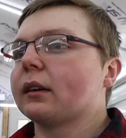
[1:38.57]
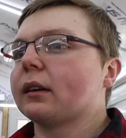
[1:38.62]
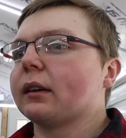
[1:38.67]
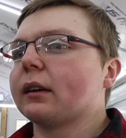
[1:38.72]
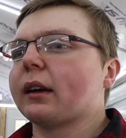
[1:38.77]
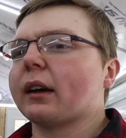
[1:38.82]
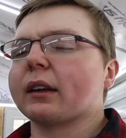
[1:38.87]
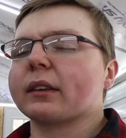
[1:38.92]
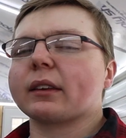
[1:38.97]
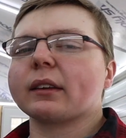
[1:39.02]

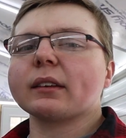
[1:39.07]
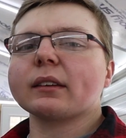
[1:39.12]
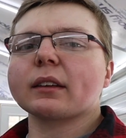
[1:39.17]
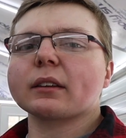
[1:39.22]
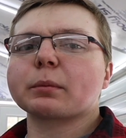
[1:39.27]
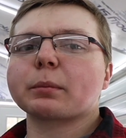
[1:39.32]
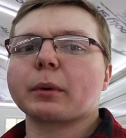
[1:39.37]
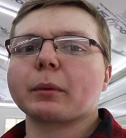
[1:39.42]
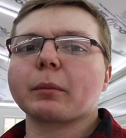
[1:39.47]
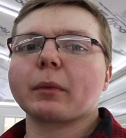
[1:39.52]
Yeah, I think
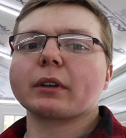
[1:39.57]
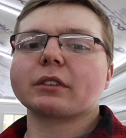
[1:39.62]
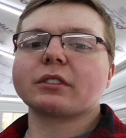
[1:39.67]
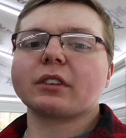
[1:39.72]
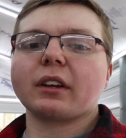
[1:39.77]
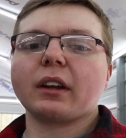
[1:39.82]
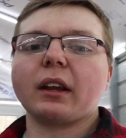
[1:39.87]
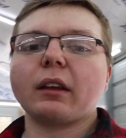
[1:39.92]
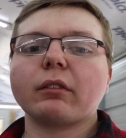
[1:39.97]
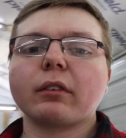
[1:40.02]
that's pretty much
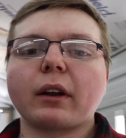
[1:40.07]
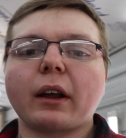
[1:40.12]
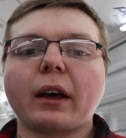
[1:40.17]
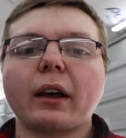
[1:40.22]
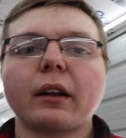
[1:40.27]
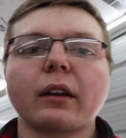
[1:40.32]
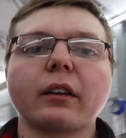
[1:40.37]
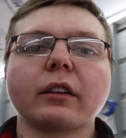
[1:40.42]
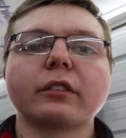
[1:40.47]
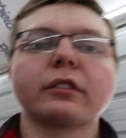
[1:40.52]
it. Even
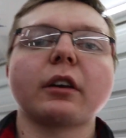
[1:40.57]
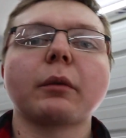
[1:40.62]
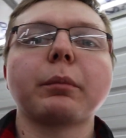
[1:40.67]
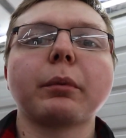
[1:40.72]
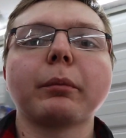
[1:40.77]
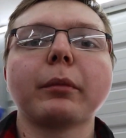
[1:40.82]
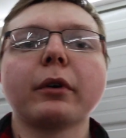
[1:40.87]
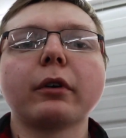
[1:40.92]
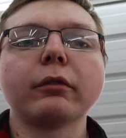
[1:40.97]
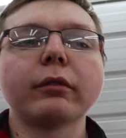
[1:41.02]
added a
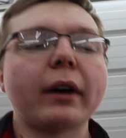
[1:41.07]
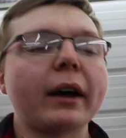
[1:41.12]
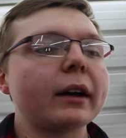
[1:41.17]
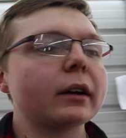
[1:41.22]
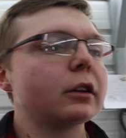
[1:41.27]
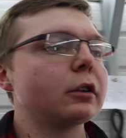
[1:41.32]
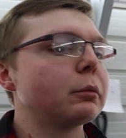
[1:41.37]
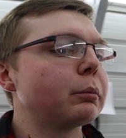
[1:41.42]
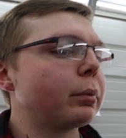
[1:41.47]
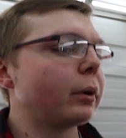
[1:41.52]
supplemental
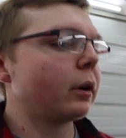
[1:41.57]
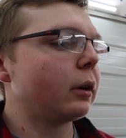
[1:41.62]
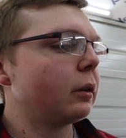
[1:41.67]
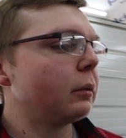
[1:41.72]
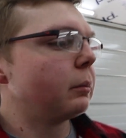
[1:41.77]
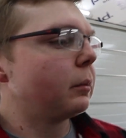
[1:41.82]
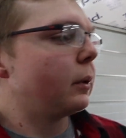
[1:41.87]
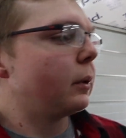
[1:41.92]
vacuum pump.